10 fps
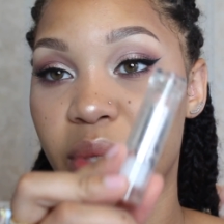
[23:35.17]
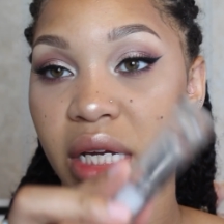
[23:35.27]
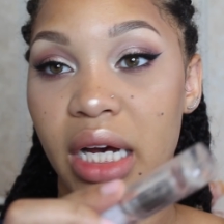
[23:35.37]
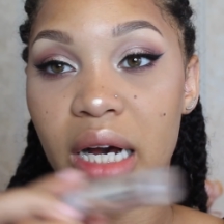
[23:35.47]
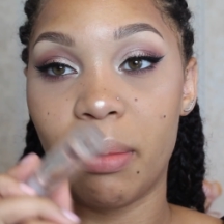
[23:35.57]

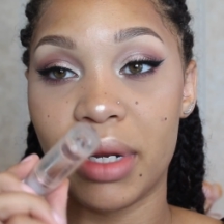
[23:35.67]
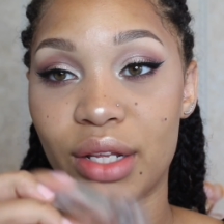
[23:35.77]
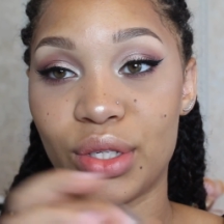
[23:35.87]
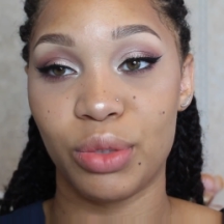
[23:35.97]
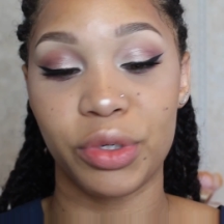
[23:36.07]
beat up and
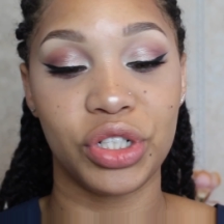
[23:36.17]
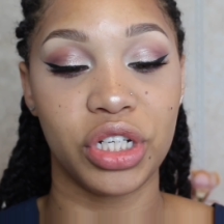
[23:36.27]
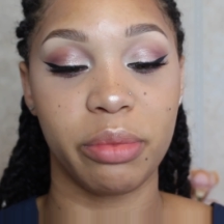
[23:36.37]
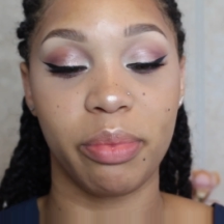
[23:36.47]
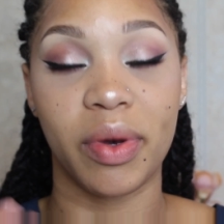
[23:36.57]
it's super
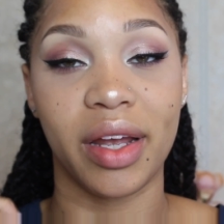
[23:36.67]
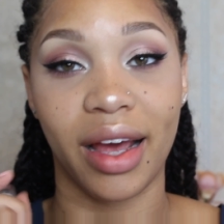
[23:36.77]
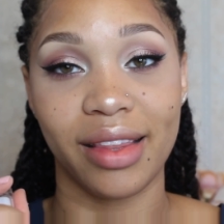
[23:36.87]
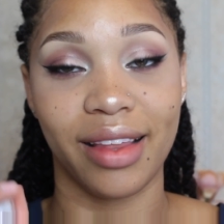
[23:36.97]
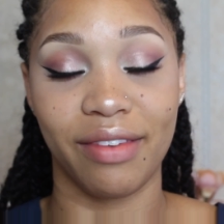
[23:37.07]
cheap, but
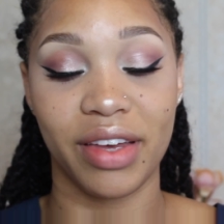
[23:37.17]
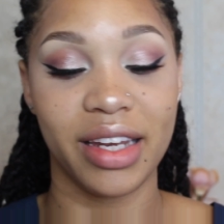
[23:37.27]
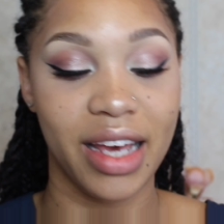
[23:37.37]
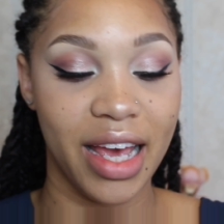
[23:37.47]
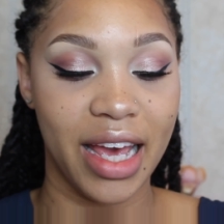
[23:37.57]
I love it.